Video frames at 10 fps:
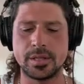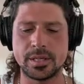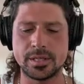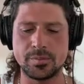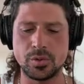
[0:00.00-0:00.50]
is
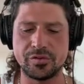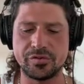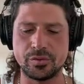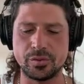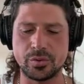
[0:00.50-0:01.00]
a
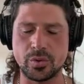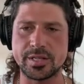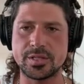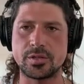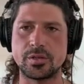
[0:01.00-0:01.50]
beautiful
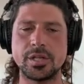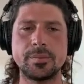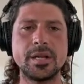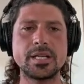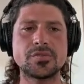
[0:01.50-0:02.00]
question. It
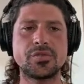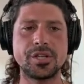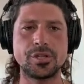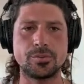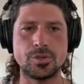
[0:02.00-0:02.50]
brings
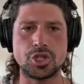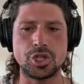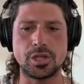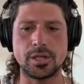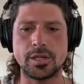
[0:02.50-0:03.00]
freedom, Jill.